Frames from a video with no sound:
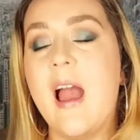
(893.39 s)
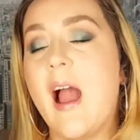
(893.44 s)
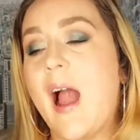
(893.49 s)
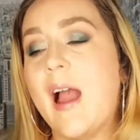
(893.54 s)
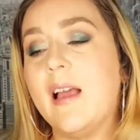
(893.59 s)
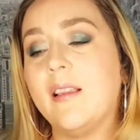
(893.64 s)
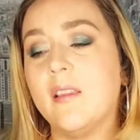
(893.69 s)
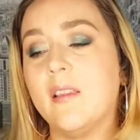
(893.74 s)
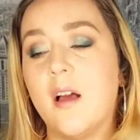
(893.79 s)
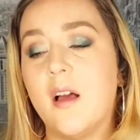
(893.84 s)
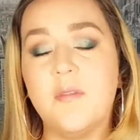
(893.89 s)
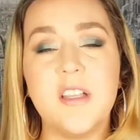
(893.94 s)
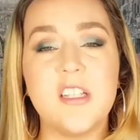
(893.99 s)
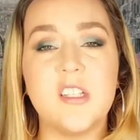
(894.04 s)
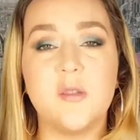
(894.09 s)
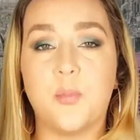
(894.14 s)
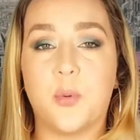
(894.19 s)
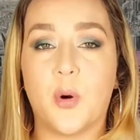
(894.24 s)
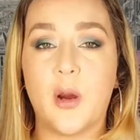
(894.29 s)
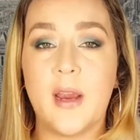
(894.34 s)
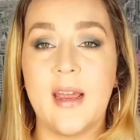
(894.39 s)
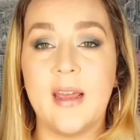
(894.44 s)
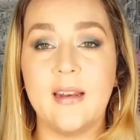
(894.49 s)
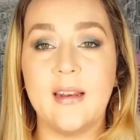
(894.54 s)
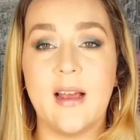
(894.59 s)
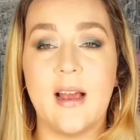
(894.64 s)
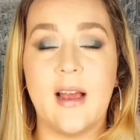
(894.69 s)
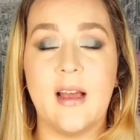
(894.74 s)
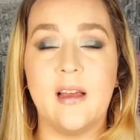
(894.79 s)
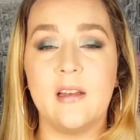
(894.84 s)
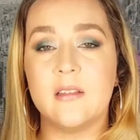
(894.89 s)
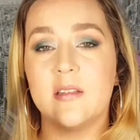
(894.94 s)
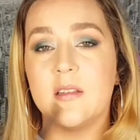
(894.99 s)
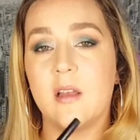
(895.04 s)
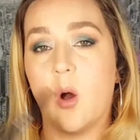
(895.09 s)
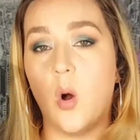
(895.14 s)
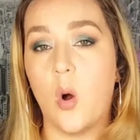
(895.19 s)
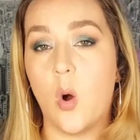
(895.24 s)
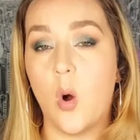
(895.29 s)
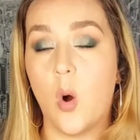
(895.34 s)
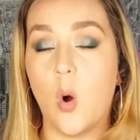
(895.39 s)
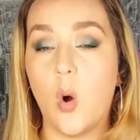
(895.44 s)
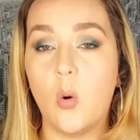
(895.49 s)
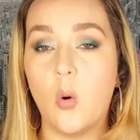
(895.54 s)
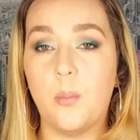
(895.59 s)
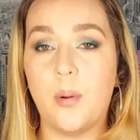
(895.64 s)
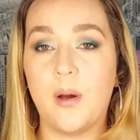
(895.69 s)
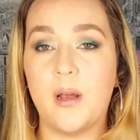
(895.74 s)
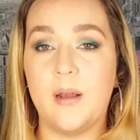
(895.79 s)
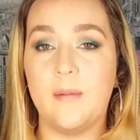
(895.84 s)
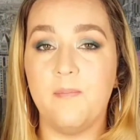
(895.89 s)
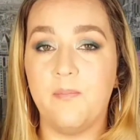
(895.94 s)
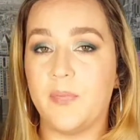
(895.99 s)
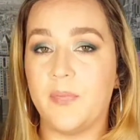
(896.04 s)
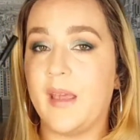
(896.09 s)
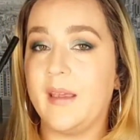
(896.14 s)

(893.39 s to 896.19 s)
I love this brand as a whole, but